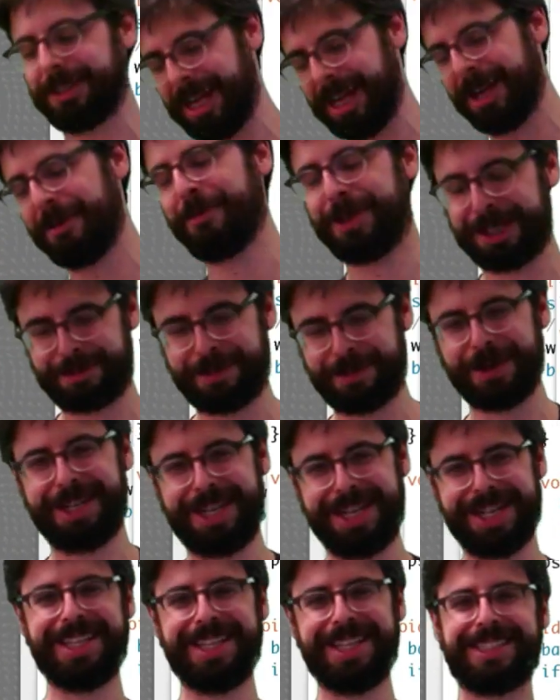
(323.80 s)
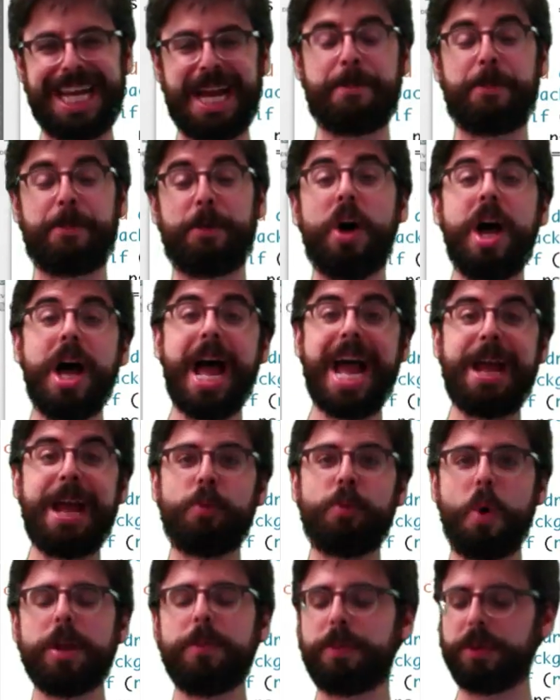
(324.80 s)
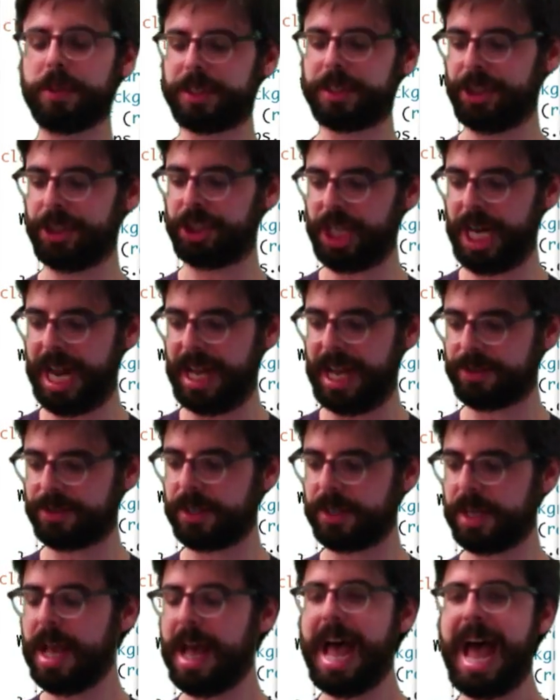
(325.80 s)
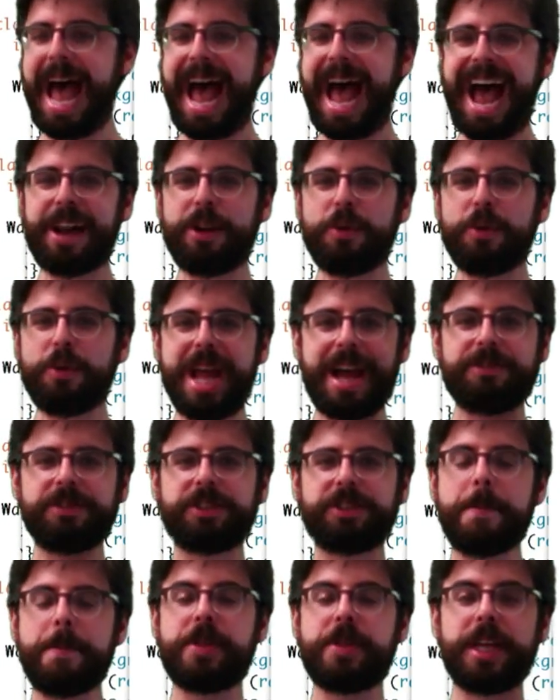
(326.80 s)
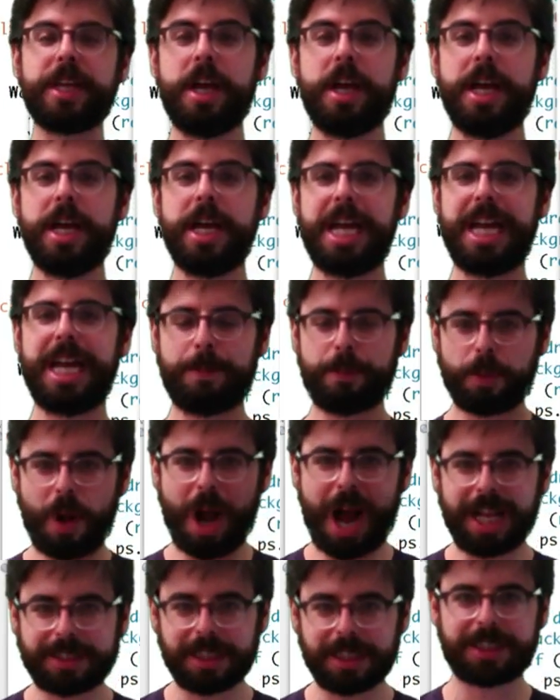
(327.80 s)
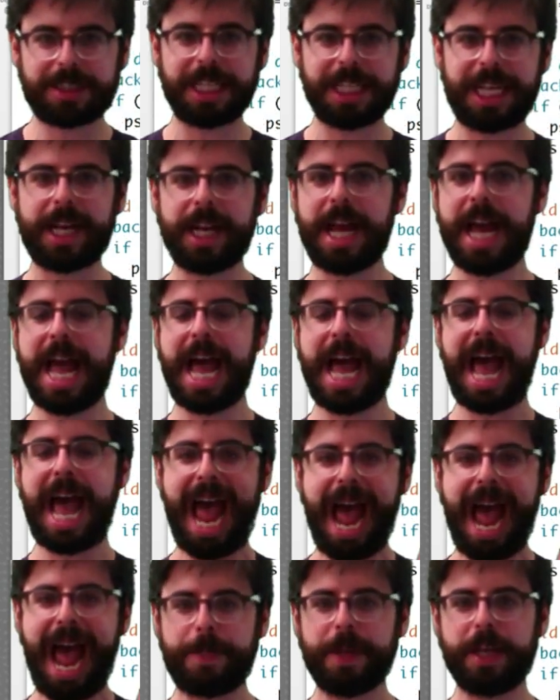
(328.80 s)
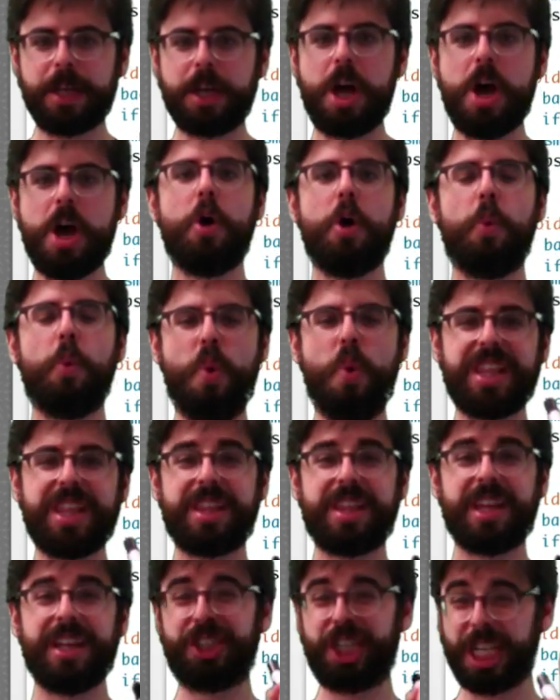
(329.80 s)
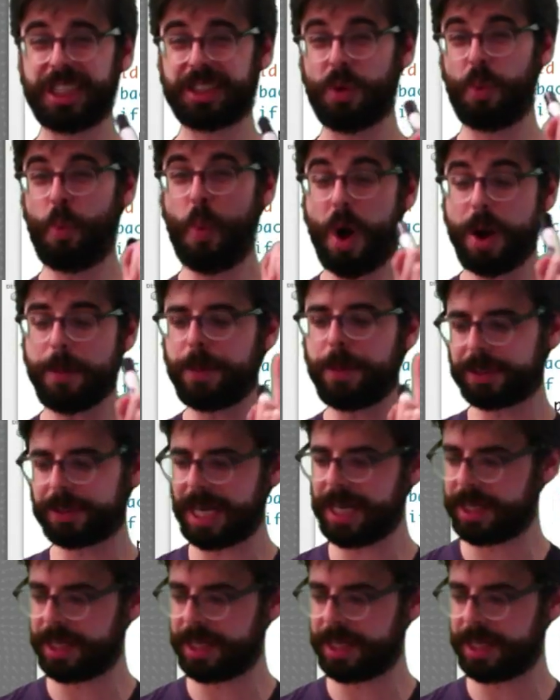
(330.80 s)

I just put it in an example, a 1% chance. How do we have something in processing happen with just 1% of the